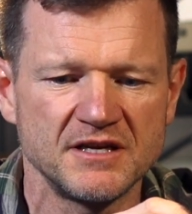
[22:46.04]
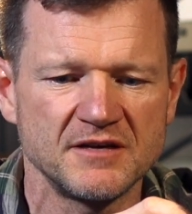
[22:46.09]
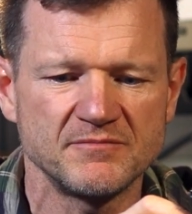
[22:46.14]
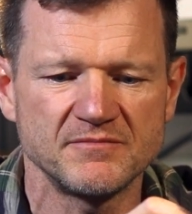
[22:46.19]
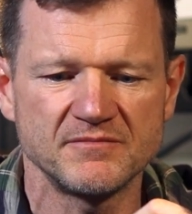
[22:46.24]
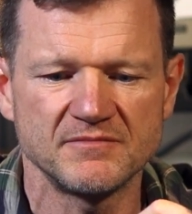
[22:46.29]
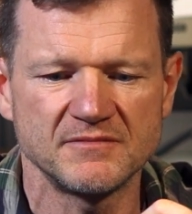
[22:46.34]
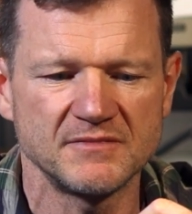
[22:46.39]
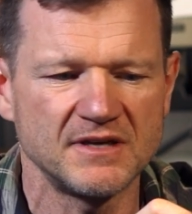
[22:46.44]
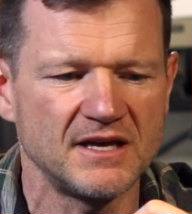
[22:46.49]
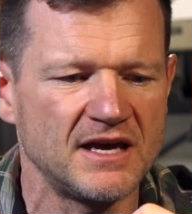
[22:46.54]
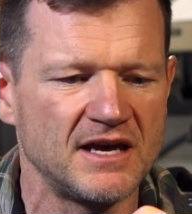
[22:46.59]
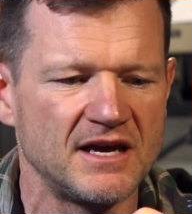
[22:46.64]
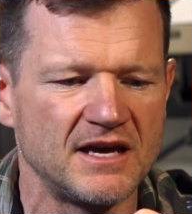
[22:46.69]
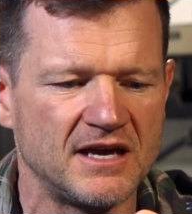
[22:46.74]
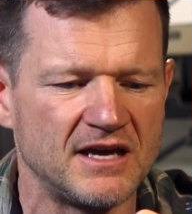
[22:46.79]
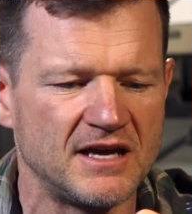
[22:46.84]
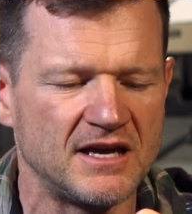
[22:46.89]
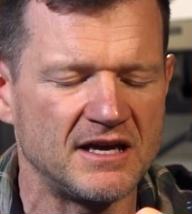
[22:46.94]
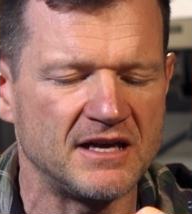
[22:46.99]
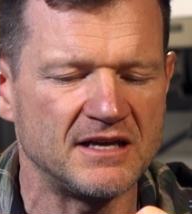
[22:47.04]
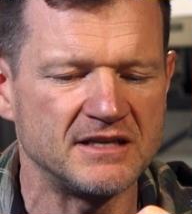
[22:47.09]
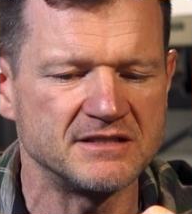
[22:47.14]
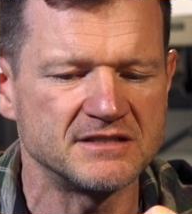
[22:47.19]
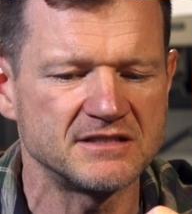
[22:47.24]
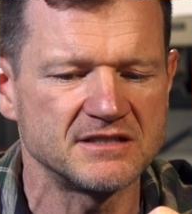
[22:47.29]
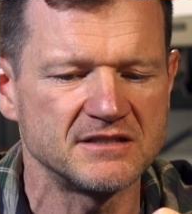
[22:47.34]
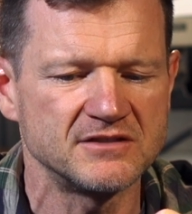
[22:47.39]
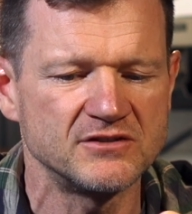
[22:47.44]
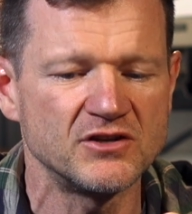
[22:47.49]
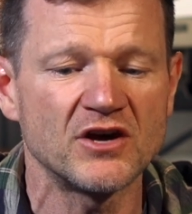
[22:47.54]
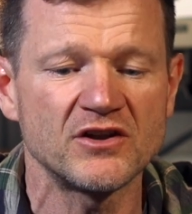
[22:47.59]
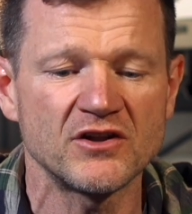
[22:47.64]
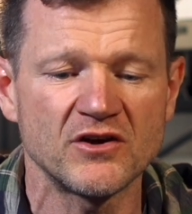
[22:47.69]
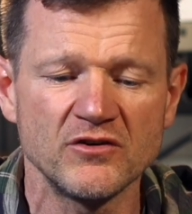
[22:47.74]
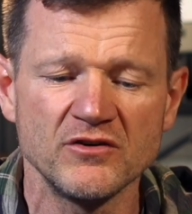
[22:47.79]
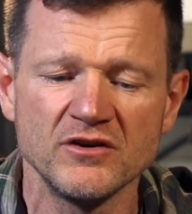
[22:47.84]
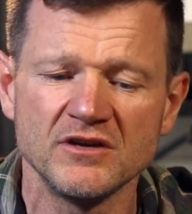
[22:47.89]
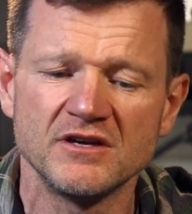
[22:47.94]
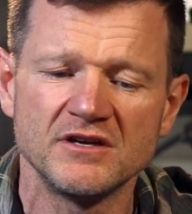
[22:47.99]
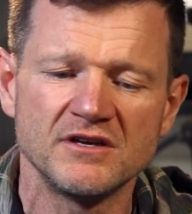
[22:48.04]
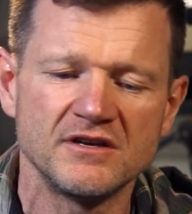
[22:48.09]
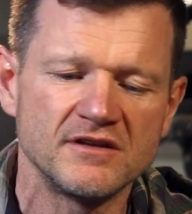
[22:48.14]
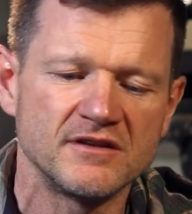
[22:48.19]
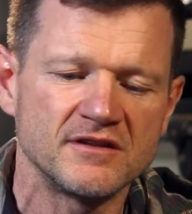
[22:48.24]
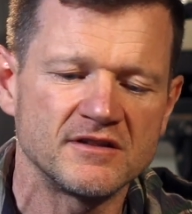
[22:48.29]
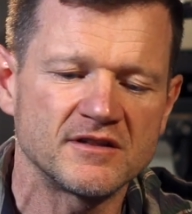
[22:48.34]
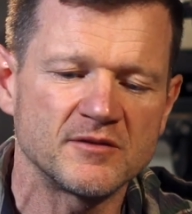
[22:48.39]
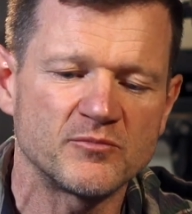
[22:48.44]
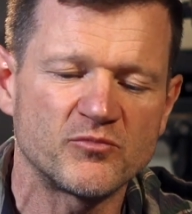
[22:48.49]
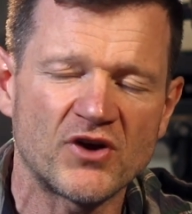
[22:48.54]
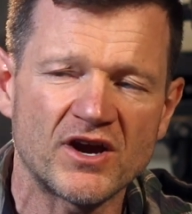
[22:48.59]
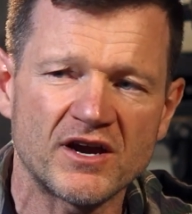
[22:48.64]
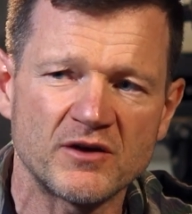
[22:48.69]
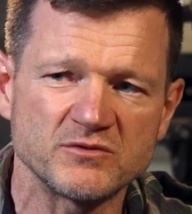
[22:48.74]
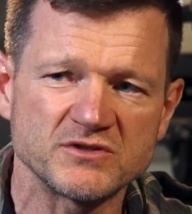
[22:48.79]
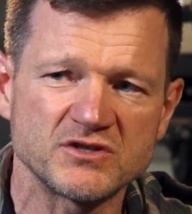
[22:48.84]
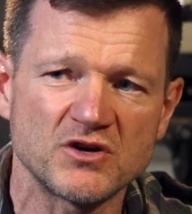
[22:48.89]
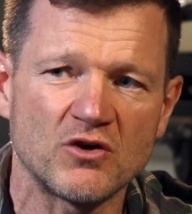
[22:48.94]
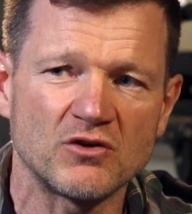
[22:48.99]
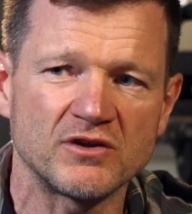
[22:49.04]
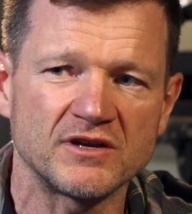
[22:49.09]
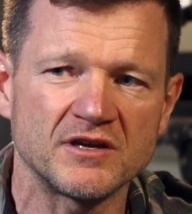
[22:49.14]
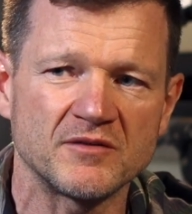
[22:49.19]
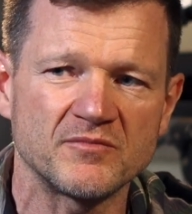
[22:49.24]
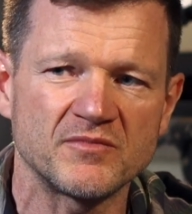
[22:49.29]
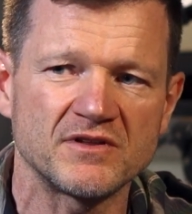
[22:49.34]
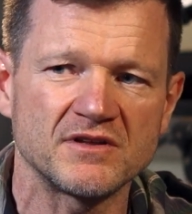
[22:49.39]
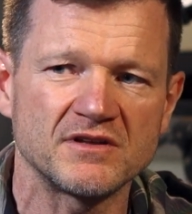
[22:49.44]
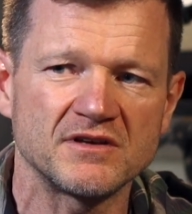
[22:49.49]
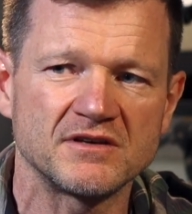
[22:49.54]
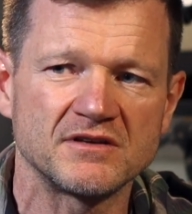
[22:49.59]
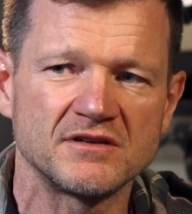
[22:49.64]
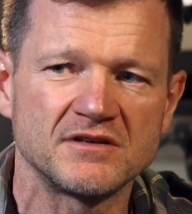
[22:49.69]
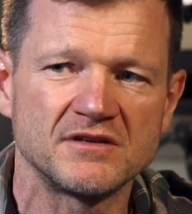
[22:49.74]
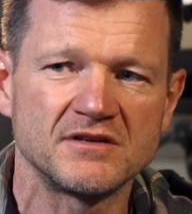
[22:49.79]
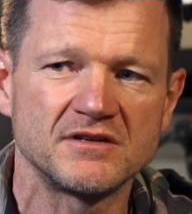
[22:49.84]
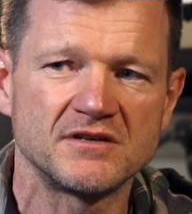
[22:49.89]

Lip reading: Yep. And no, the bracket was holding up the